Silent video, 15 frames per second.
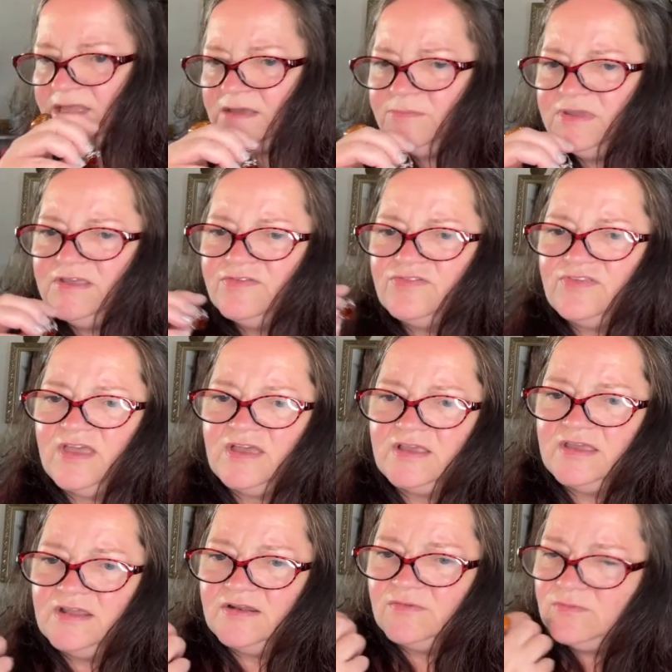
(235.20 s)
Give me a
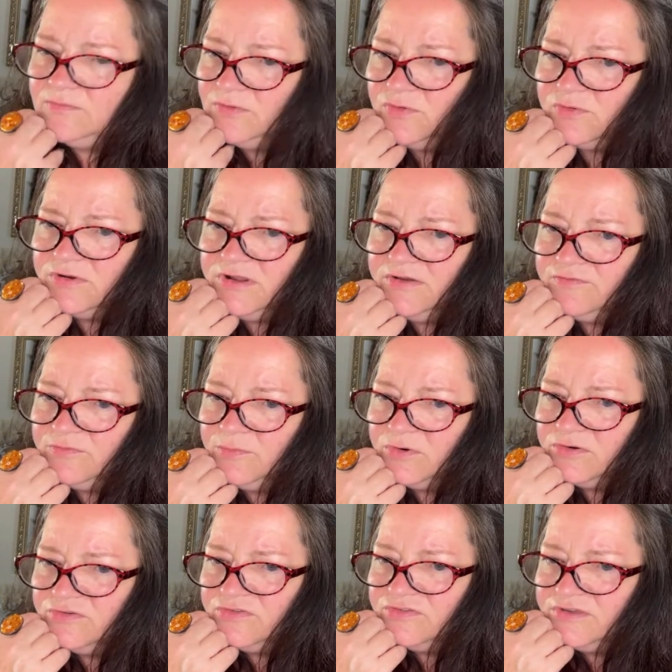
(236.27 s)
second. Lord have
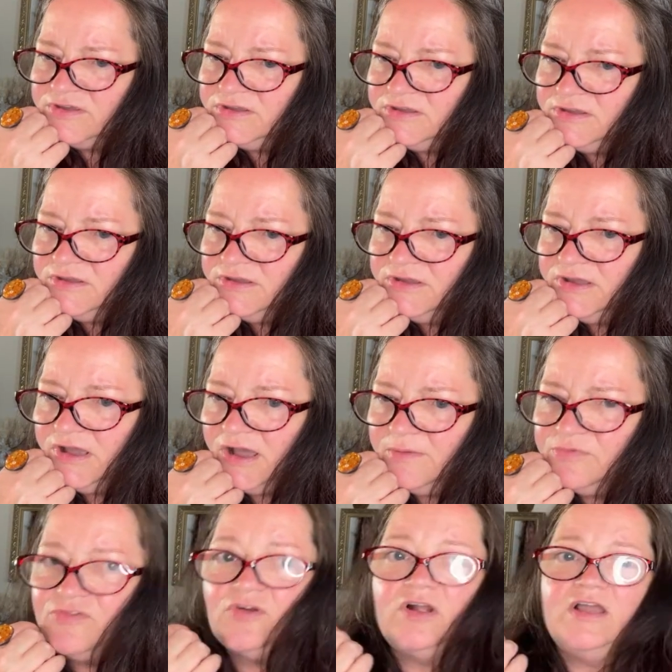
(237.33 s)
mercy. I'm
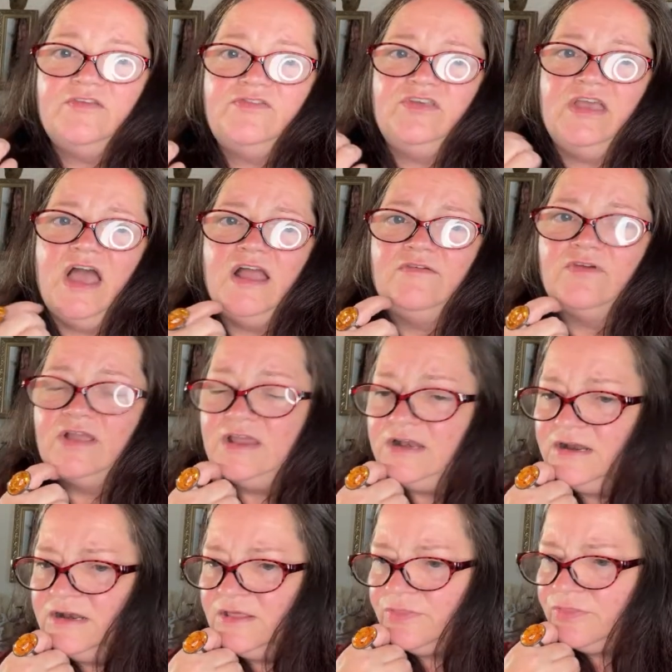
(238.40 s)
sorry. I see Irene in at